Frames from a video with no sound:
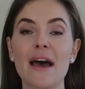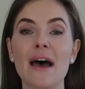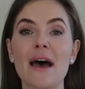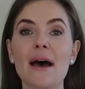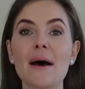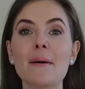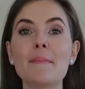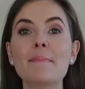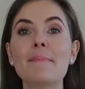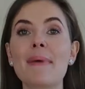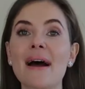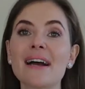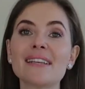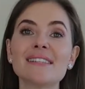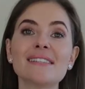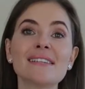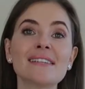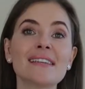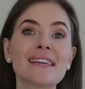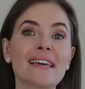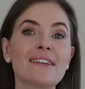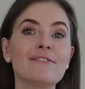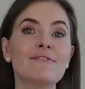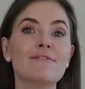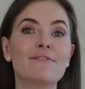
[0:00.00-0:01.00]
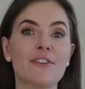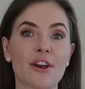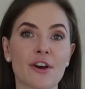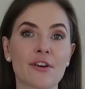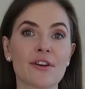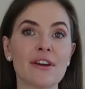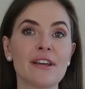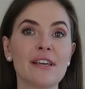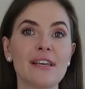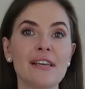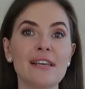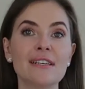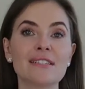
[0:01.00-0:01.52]
A button can
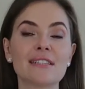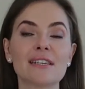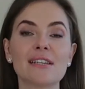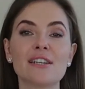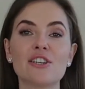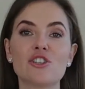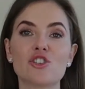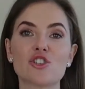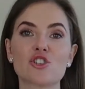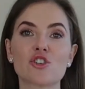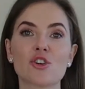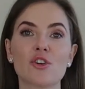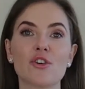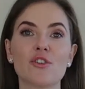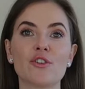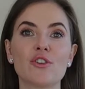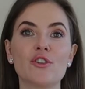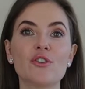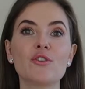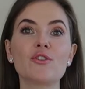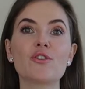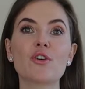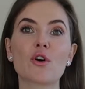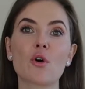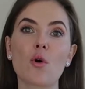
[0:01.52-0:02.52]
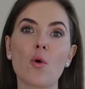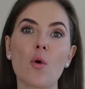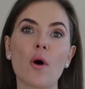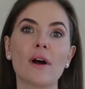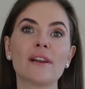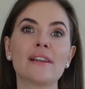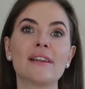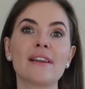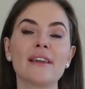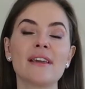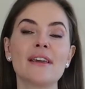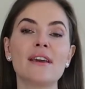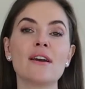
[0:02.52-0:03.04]
very easily show you the
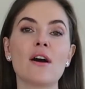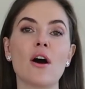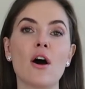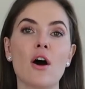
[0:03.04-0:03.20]
quality